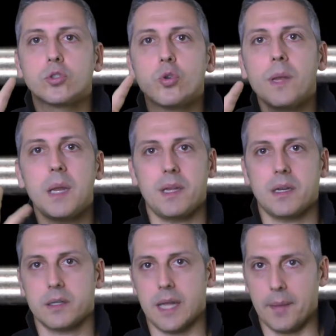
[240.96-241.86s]
2
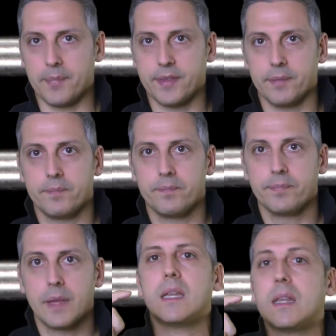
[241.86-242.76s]
millimeter depth.
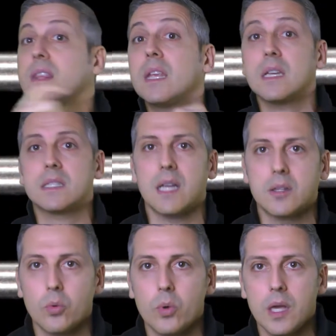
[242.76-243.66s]
And the thickness
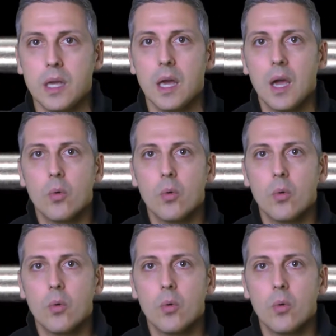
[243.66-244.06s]
that we